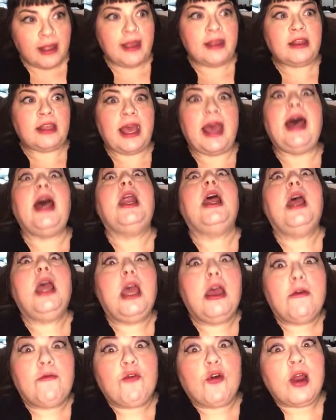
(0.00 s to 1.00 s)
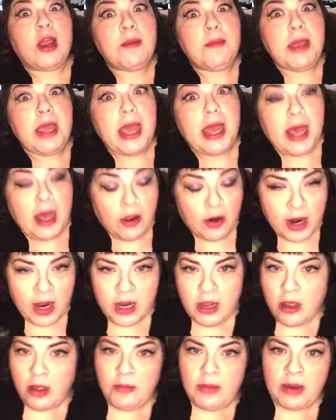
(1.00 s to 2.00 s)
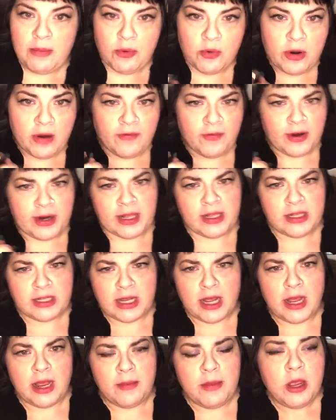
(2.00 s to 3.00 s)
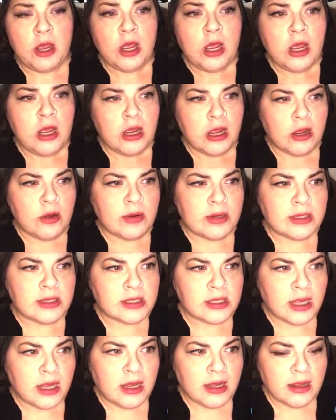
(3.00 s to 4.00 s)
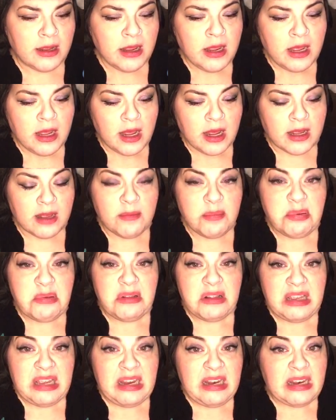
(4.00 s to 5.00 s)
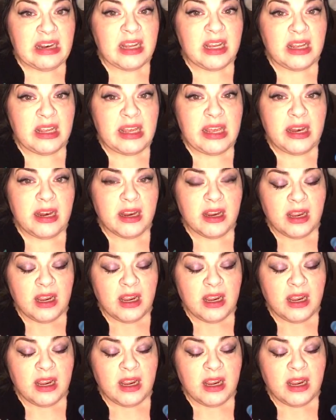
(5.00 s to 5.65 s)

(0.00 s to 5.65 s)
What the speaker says: that. It freaked me out. I called my boyfriend at the time, who was a complete nut,